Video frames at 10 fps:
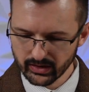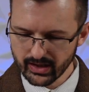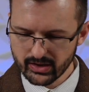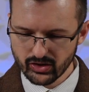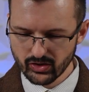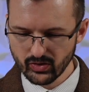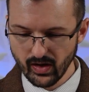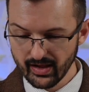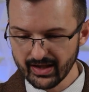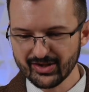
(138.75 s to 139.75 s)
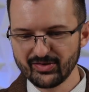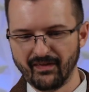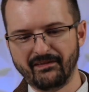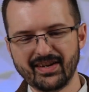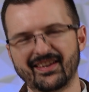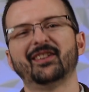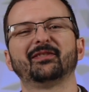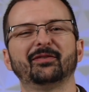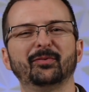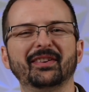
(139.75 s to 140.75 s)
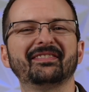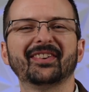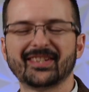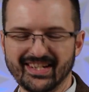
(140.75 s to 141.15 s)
Let's do the fun colorful one first,